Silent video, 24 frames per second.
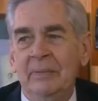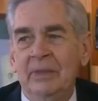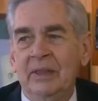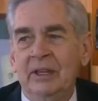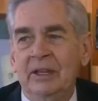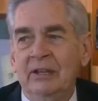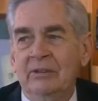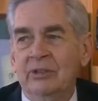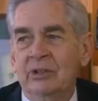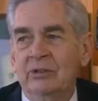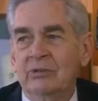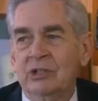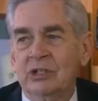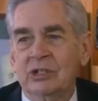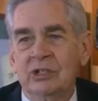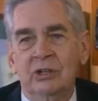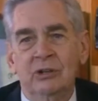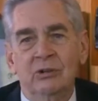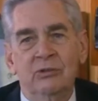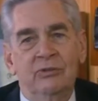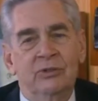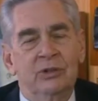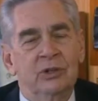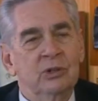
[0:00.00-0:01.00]
If there was
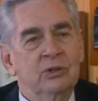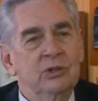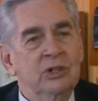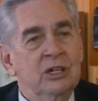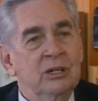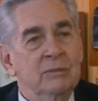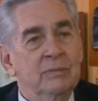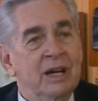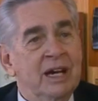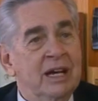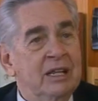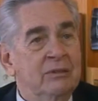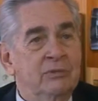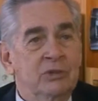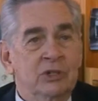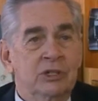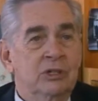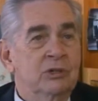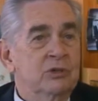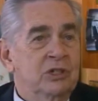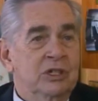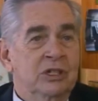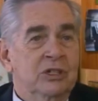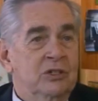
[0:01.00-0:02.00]
no phone nearby, there was
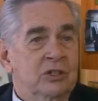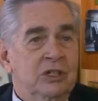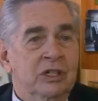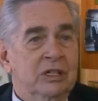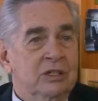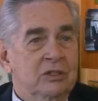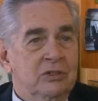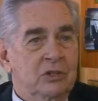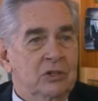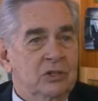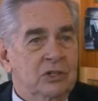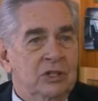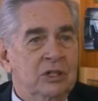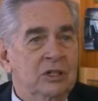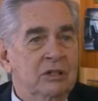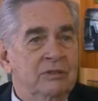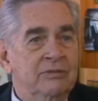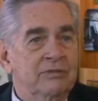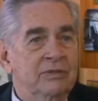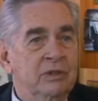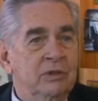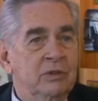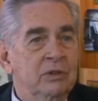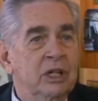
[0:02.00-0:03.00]
no such thing as a cell
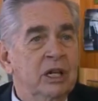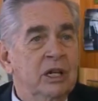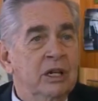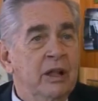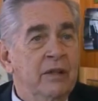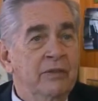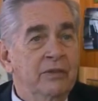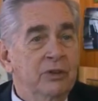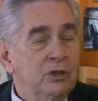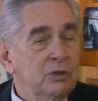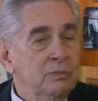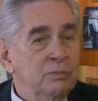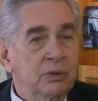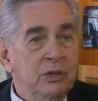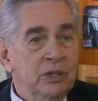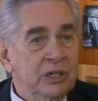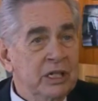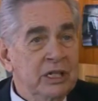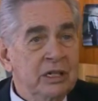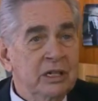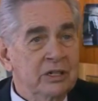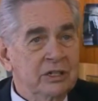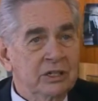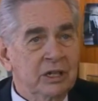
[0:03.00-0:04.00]
phone. You'd put
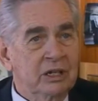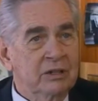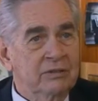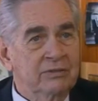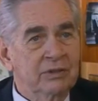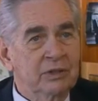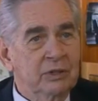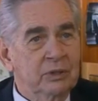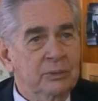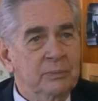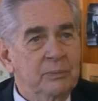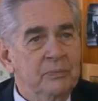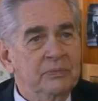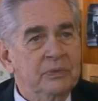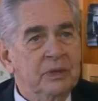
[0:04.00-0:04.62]
in a telephone.